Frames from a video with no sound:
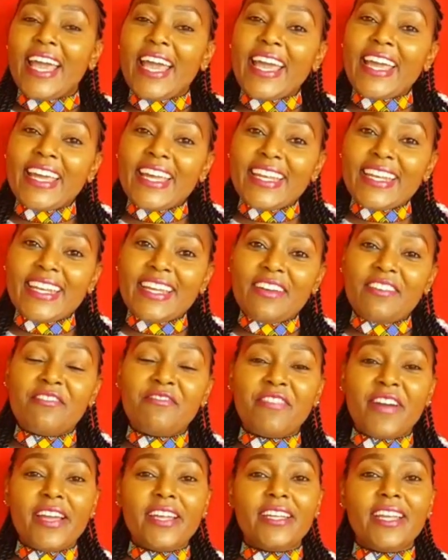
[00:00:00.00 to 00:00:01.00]
and
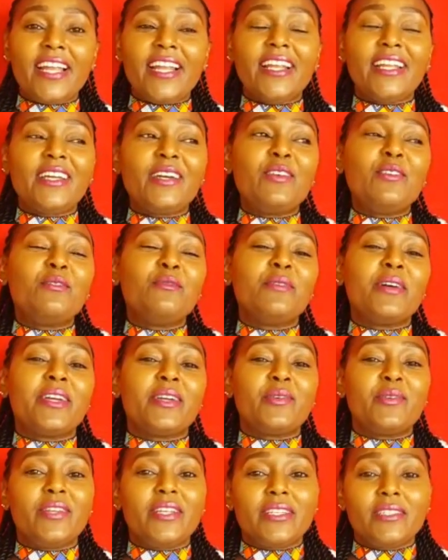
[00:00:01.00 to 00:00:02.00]
finally oh
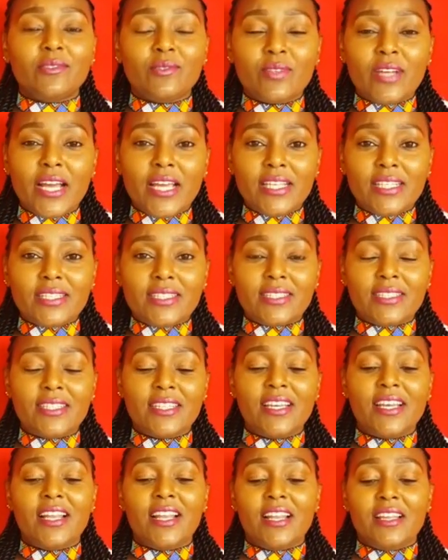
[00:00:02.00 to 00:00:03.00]
my goodness you guys
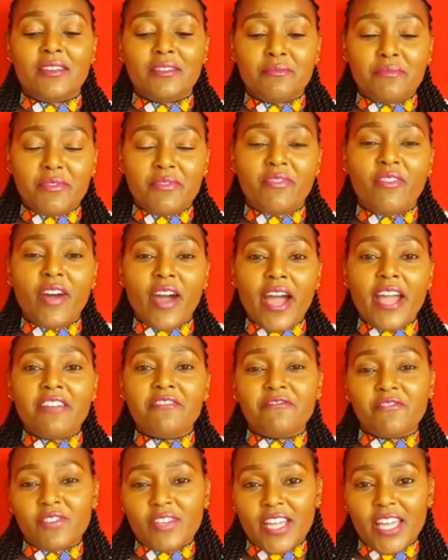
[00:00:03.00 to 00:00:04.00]
before i
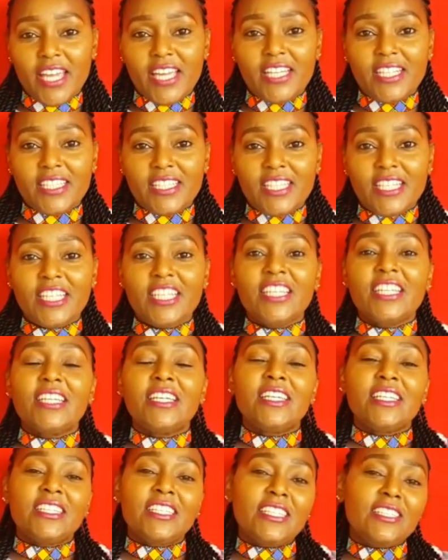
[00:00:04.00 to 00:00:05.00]
forget
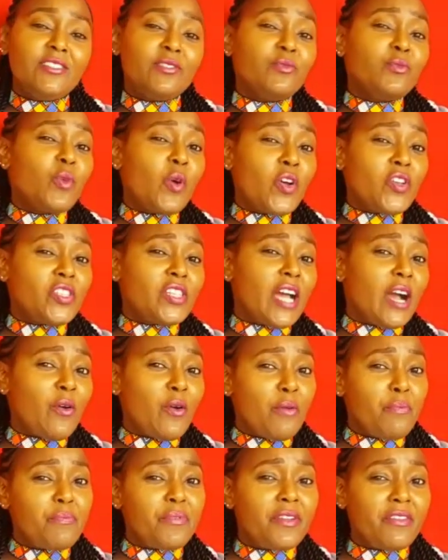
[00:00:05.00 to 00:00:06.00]
did you watch
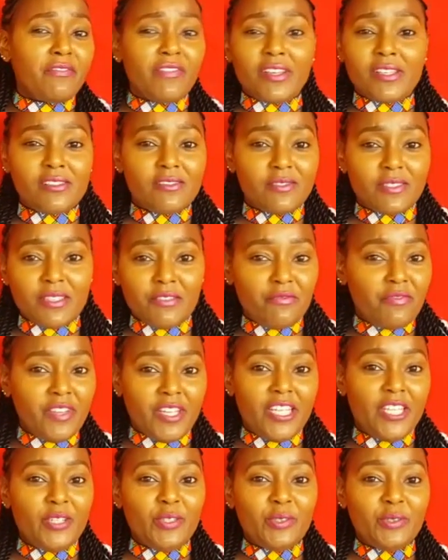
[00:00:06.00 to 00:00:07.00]
our previous
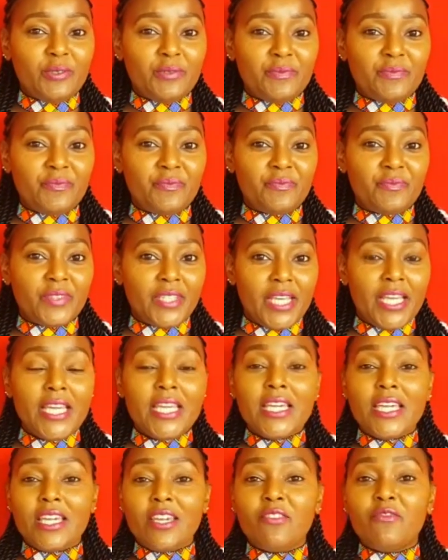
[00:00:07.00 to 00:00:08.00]
video
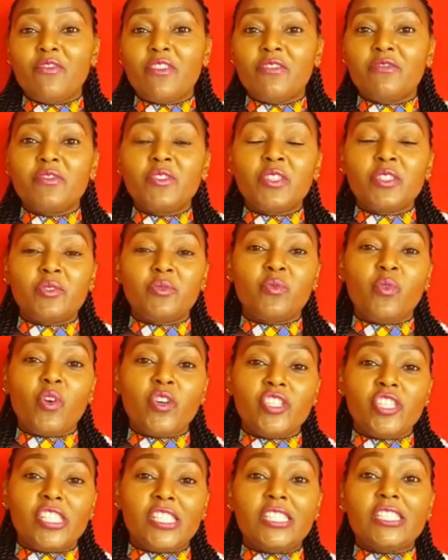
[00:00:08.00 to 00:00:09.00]
if you have not
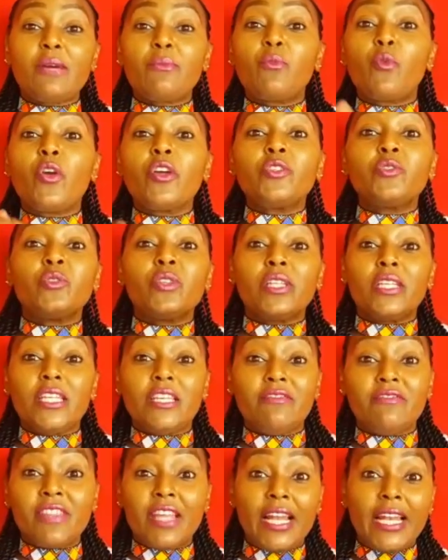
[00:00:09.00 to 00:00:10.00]
watched it i'm going to
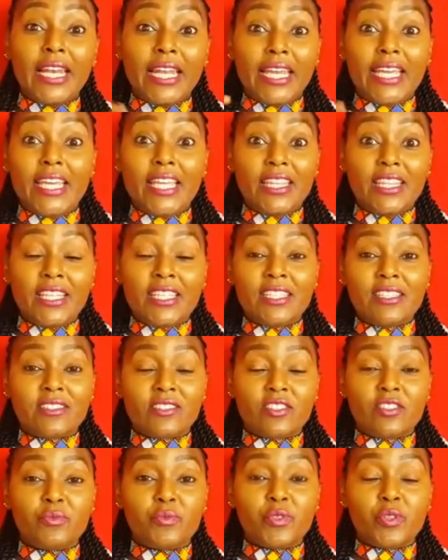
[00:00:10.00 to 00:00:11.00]
leave the link in the
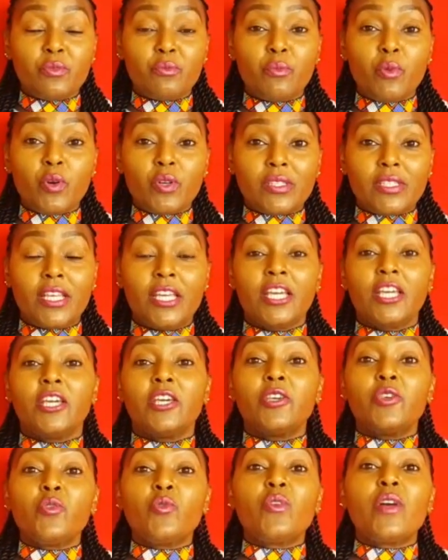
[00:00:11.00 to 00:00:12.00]
description box
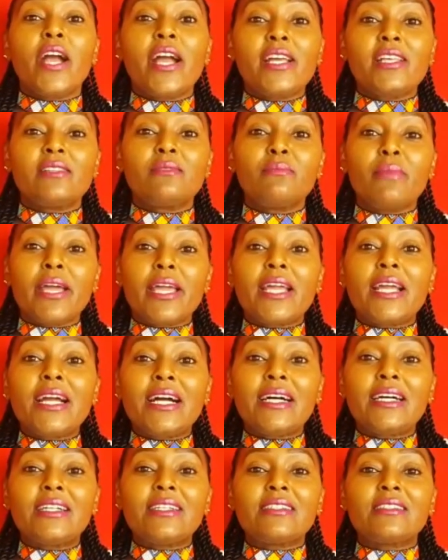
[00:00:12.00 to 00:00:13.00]
you guys my
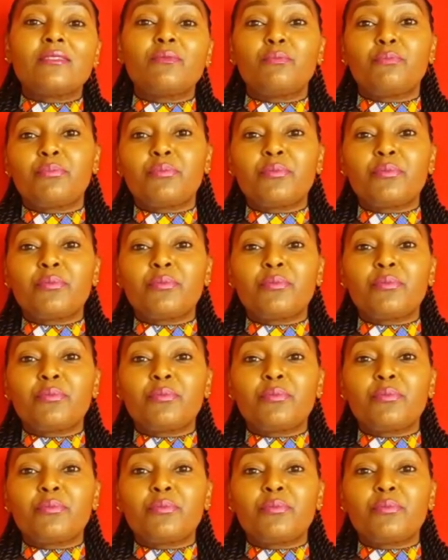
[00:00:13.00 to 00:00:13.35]
girls